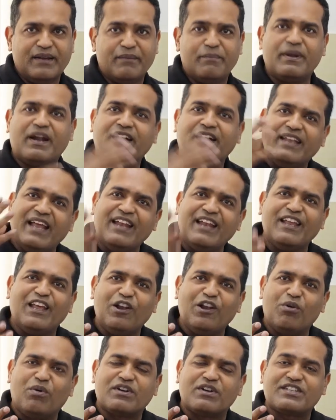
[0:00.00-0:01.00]
But a 10
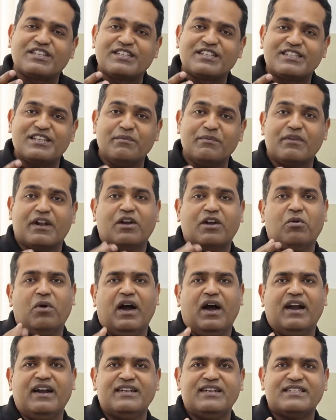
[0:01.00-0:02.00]
kilowatt system
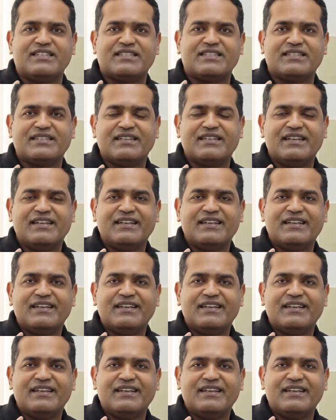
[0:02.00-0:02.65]
requires